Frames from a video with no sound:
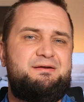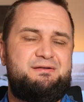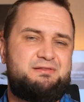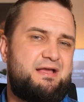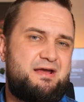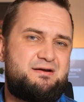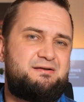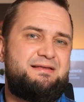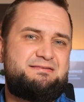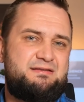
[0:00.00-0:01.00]
glare,
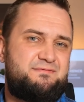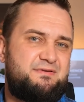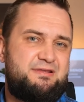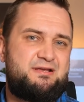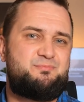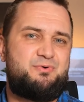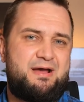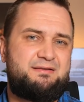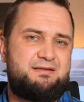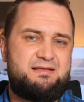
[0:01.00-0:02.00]
listening fatigue,
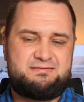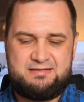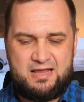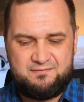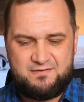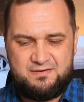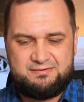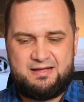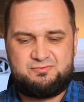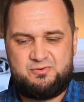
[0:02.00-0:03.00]
brightness, everything
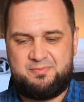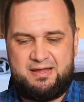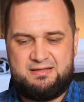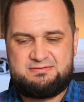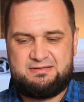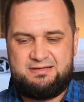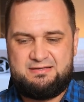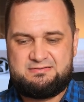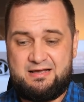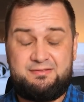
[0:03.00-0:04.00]
that remains
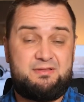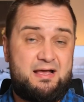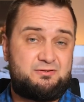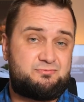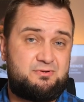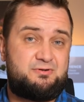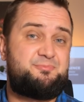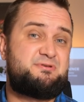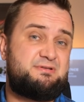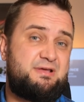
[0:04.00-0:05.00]
is a natural
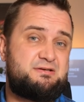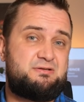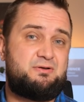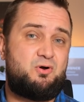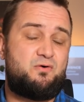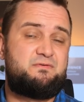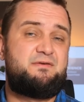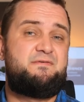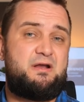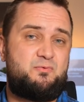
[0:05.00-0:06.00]
representation of the
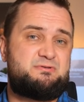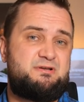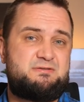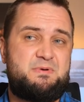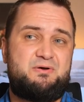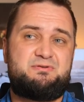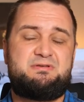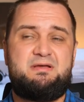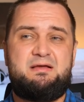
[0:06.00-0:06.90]
frequency response.